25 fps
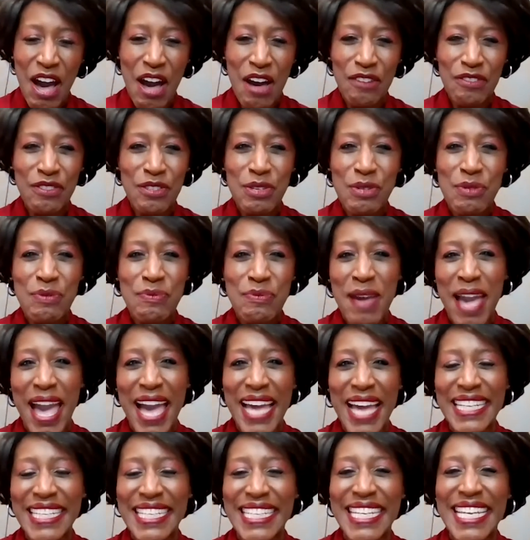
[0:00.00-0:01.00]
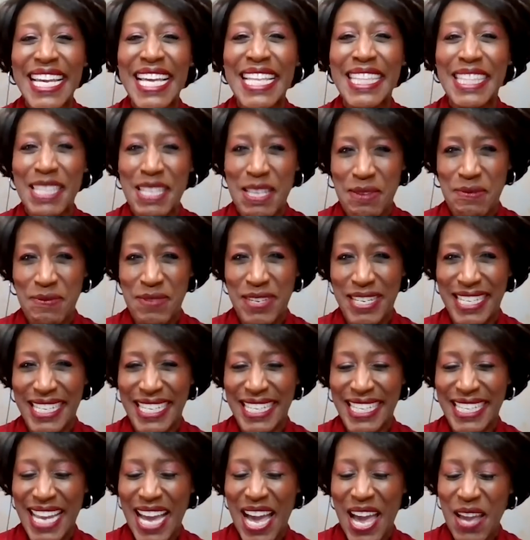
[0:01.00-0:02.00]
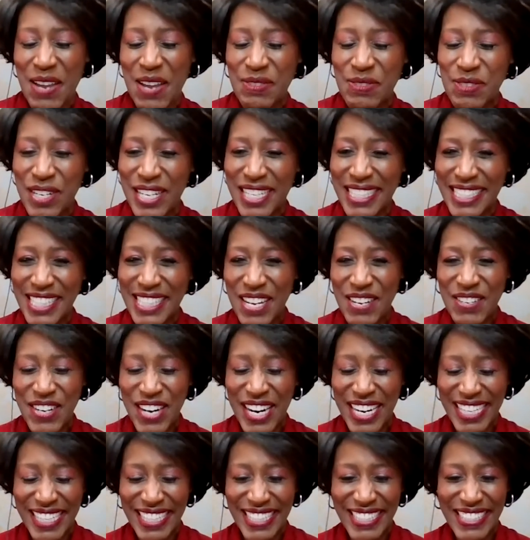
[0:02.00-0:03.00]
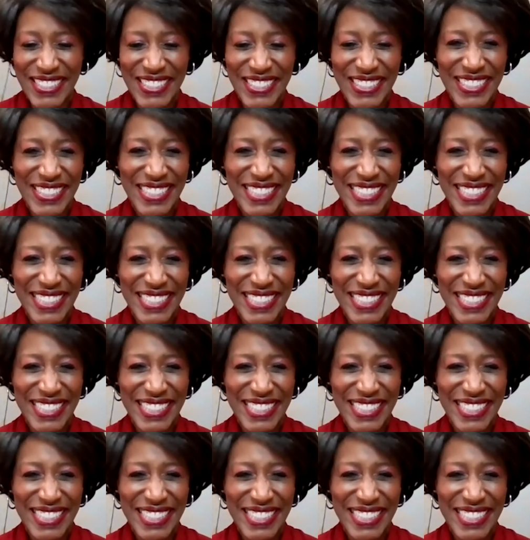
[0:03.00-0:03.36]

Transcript: of Huemanity Limited. Hey, Rich, how are you?